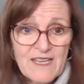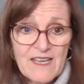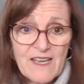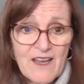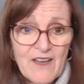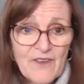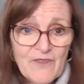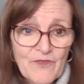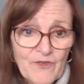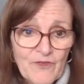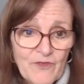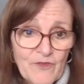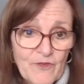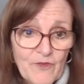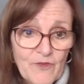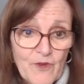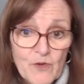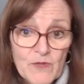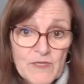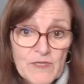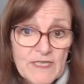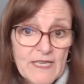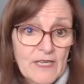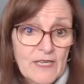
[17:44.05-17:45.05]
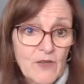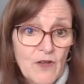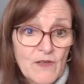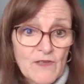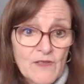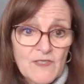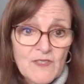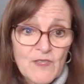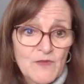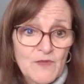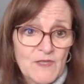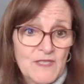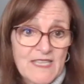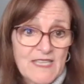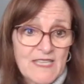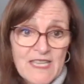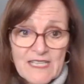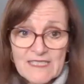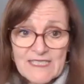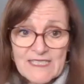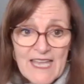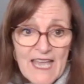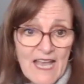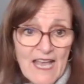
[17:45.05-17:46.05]
of folks, and also
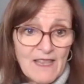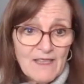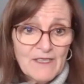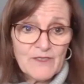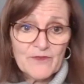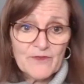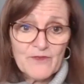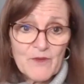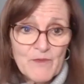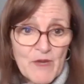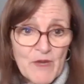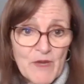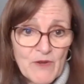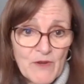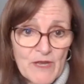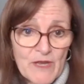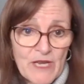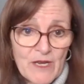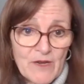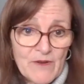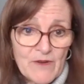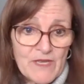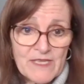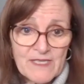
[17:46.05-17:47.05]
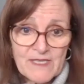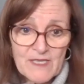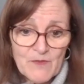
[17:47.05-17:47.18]
seeing talent from other areas.